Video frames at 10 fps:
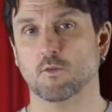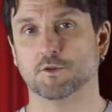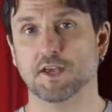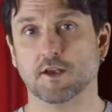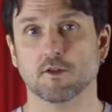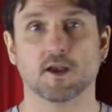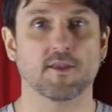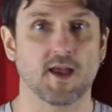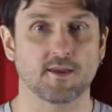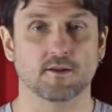We'll take a look at
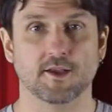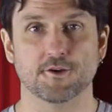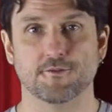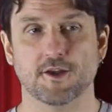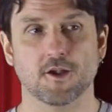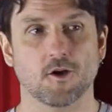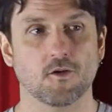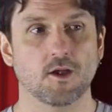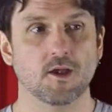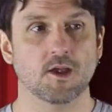that in a later
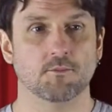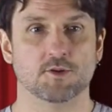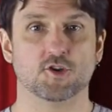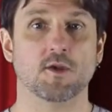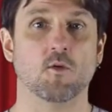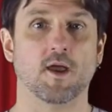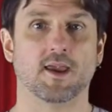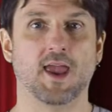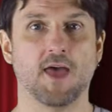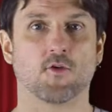video. But you may
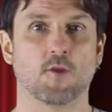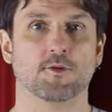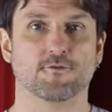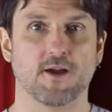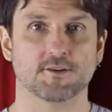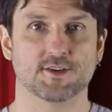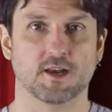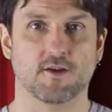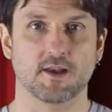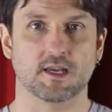want to gather up your found
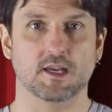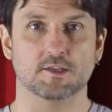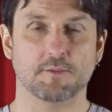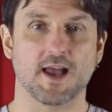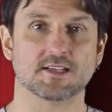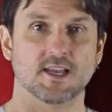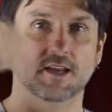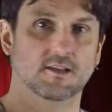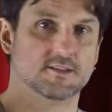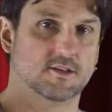set of IDs, pass
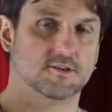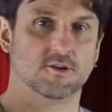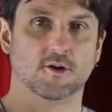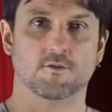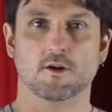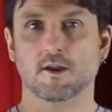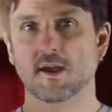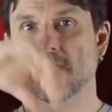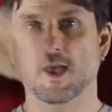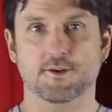that list to the server,
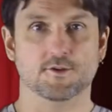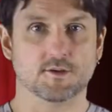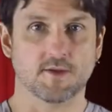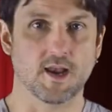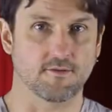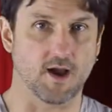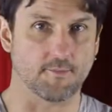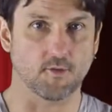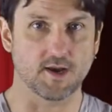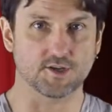and do some kind of
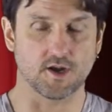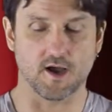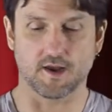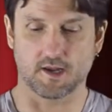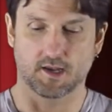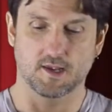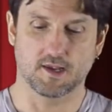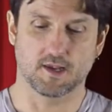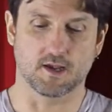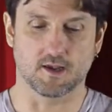operation on it,
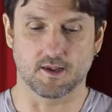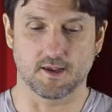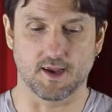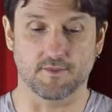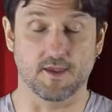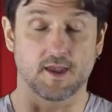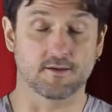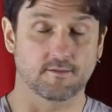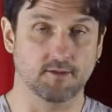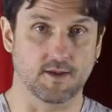uh, and
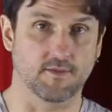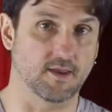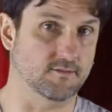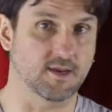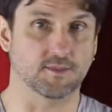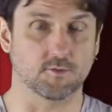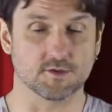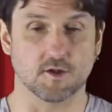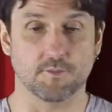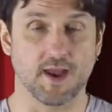then and then get the
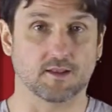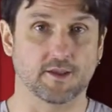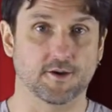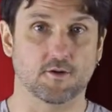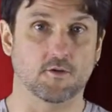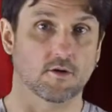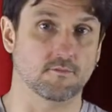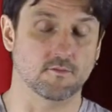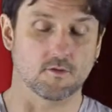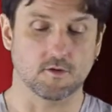result back later,
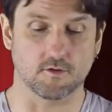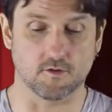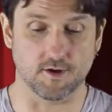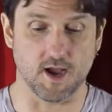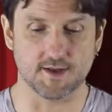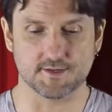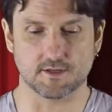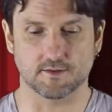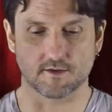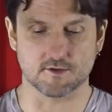or or or not.
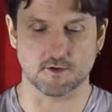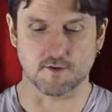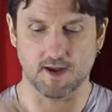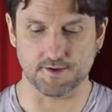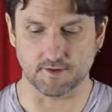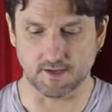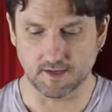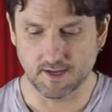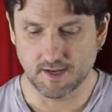Just let the server handle it.